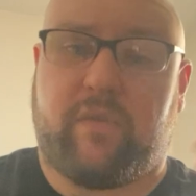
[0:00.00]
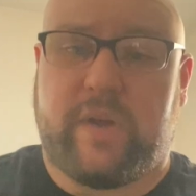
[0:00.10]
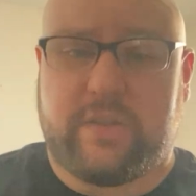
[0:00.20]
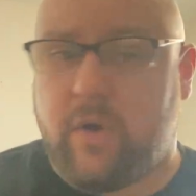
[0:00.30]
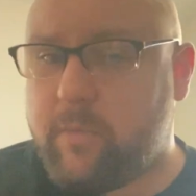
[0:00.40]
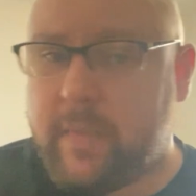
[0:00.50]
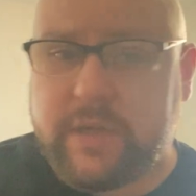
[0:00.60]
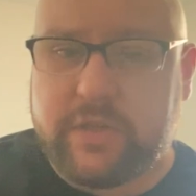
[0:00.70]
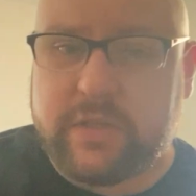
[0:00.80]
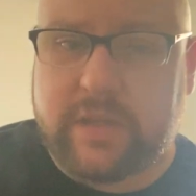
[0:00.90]
if I don't
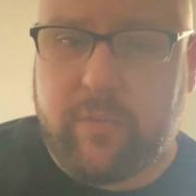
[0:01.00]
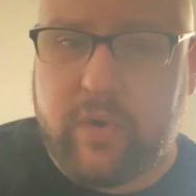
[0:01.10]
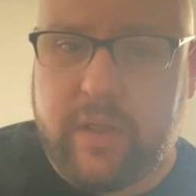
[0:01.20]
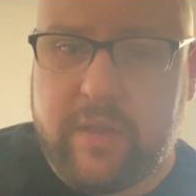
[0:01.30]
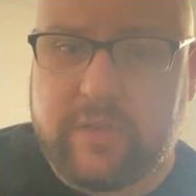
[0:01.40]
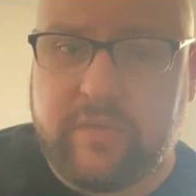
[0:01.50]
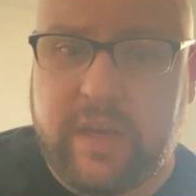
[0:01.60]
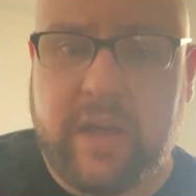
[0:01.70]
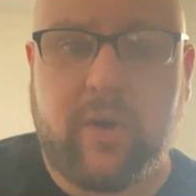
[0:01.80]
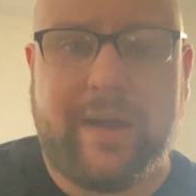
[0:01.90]
mention someone in this
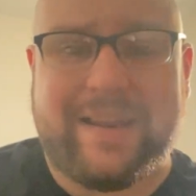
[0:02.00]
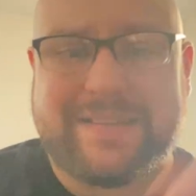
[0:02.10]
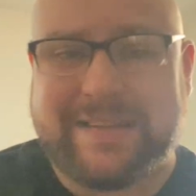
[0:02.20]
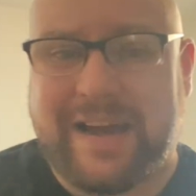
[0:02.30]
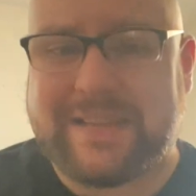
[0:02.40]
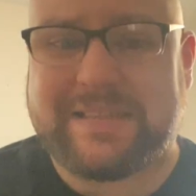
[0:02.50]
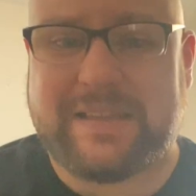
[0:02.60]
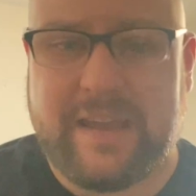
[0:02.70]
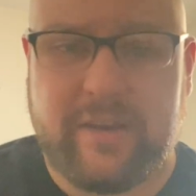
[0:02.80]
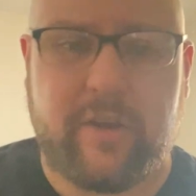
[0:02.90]
video, it is not
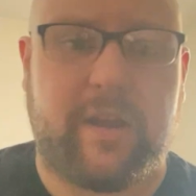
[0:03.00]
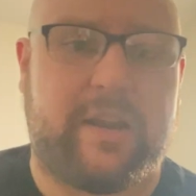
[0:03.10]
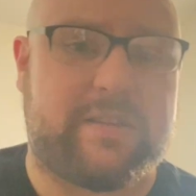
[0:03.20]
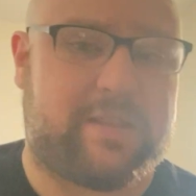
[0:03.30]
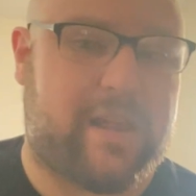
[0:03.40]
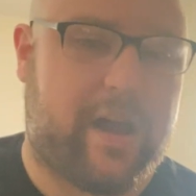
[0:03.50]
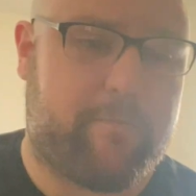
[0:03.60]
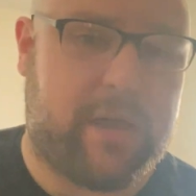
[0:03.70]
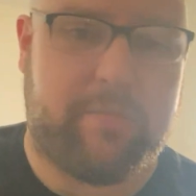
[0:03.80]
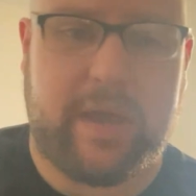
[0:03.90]
slander. It is not
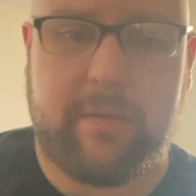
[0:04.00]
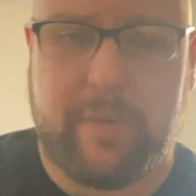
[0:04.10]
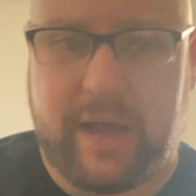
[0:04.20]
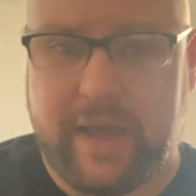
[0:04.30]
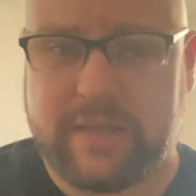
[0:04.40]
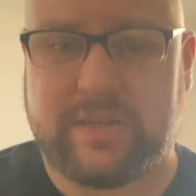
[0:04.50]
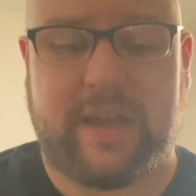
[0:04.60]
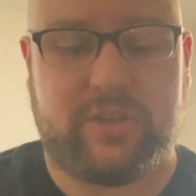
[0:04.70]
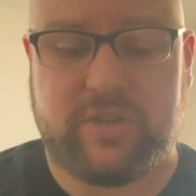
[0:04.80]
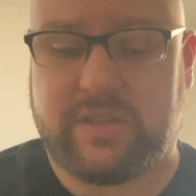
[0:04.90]
me being biased. I
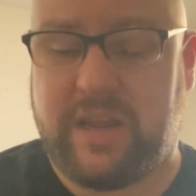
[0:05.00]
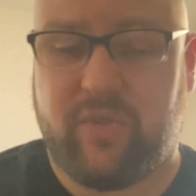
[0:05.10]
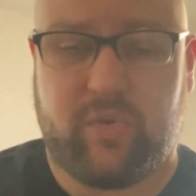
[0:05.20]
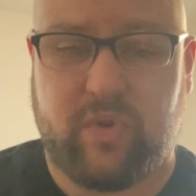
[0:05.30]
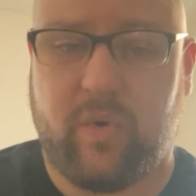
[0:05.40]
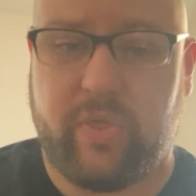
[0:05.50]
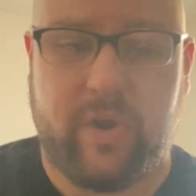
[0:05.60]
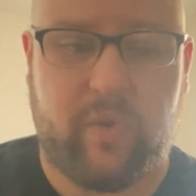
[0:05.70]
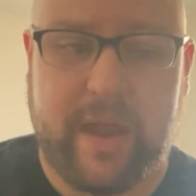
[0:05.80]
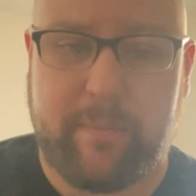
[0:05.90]
just either don't
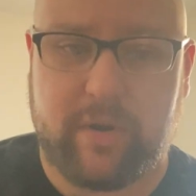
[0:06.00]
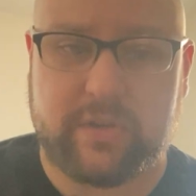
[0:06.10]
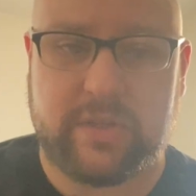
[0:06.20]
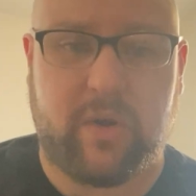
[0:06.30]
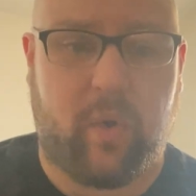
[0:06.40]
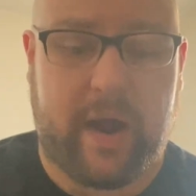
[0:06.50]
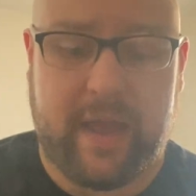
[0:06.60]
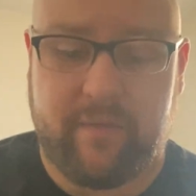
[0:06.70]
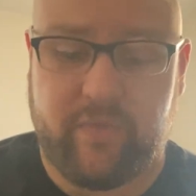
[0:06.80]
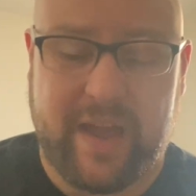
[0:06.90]
know that person or I
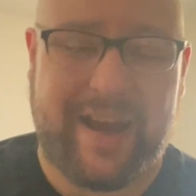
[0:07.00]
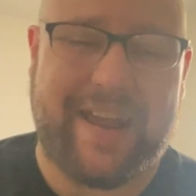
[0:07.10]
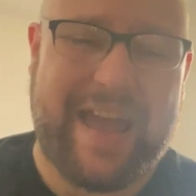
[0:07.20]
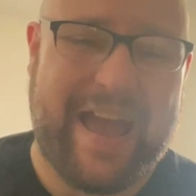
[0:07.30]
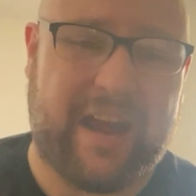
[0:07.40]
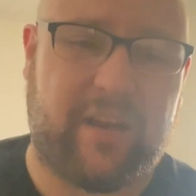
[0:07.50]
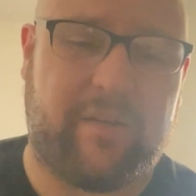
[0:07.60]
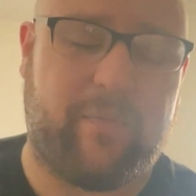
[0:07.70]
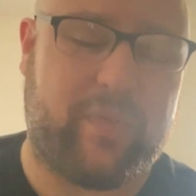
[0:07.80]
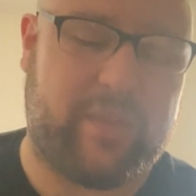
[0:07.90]
have not had a
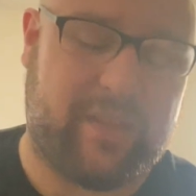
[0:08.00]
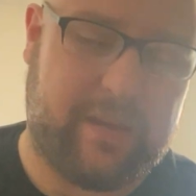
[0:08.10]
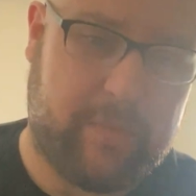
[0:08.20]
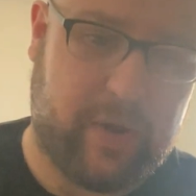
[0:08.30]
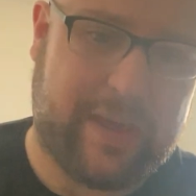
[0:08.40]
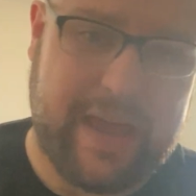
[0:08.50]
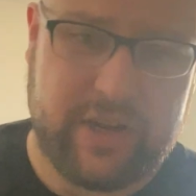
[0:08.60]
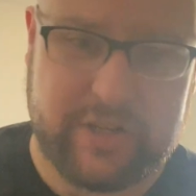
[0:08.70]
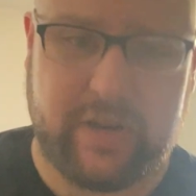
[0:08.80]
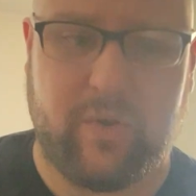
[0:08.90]

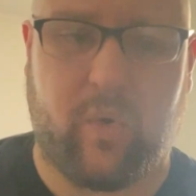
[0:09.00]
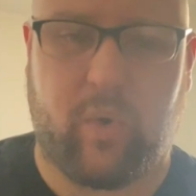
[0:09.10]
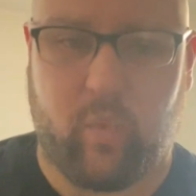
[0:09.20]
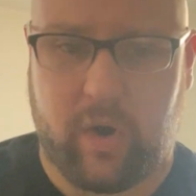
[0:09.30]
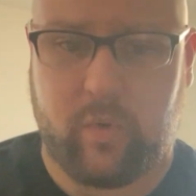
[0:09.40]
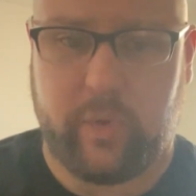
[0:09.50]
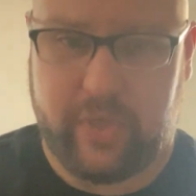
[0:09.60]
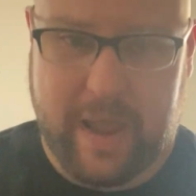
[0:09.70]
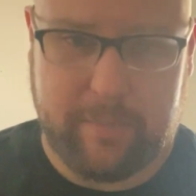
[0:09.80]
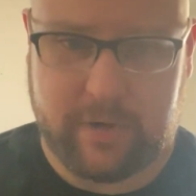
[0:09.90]
communication or work with
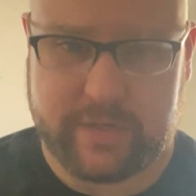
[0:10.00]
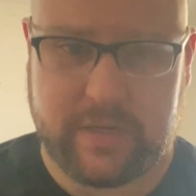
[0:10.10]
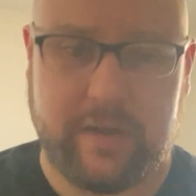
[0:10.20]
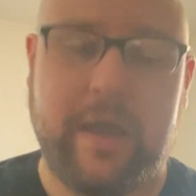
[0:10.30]
that person.